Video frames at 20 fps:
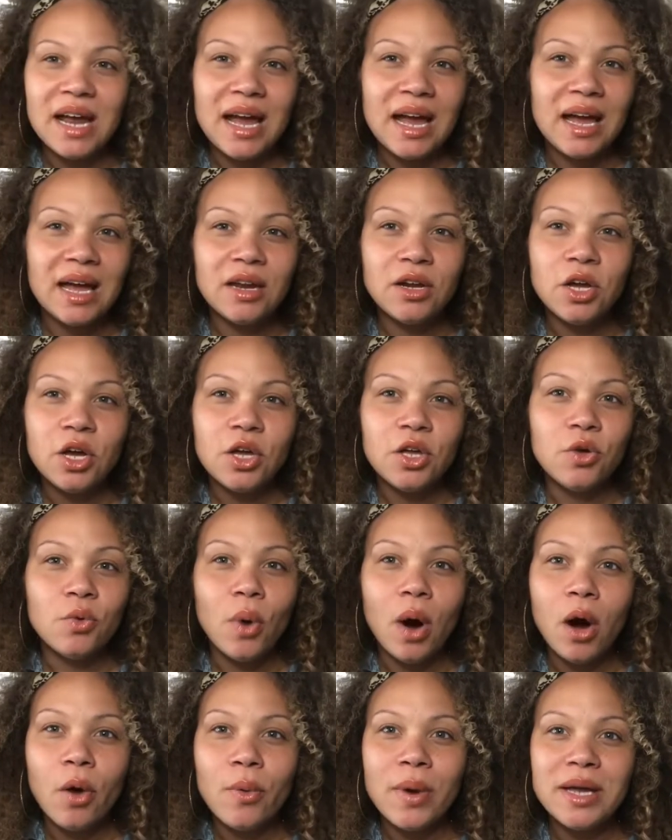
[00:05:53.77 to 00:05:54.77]
And you
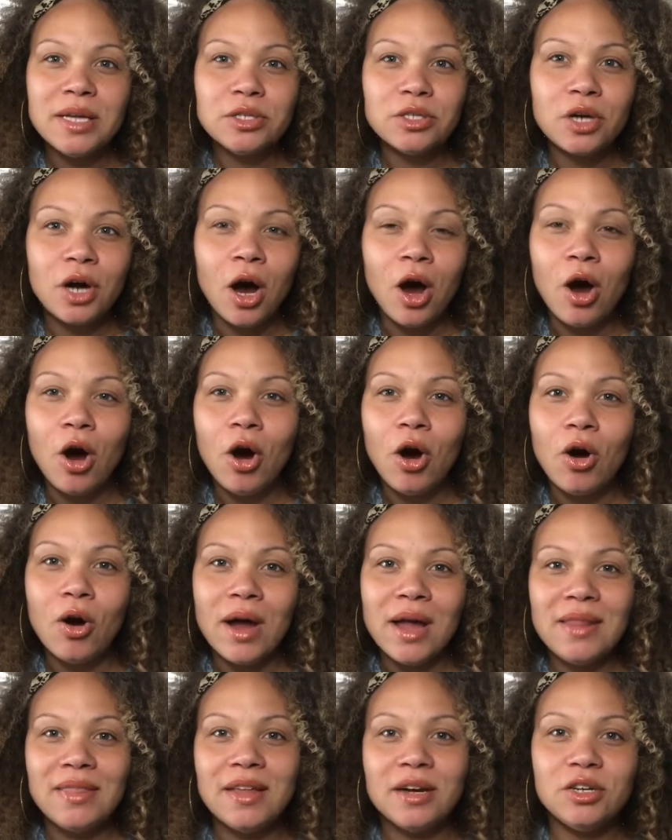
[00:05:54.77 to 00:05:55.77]
always call,
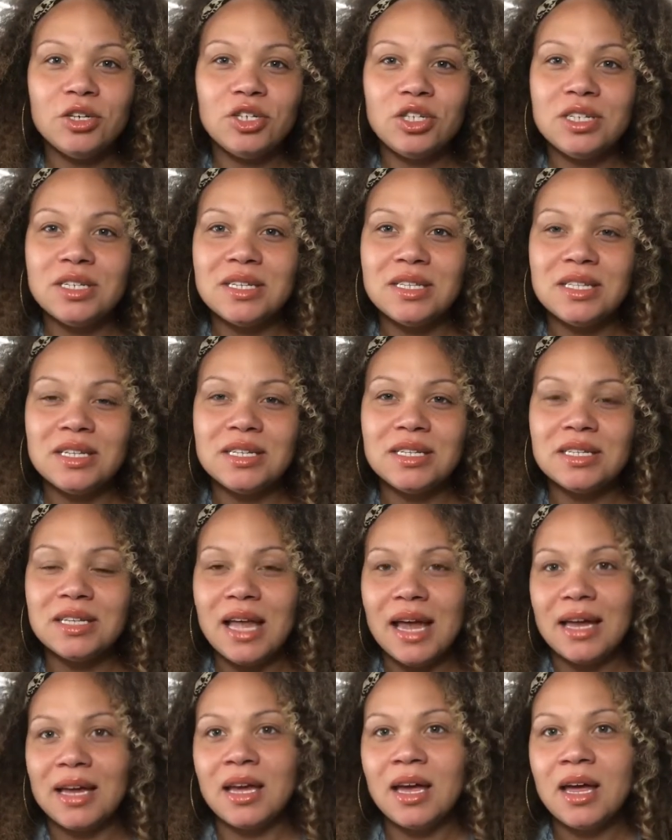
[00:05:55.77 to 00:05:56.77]
and there's just this like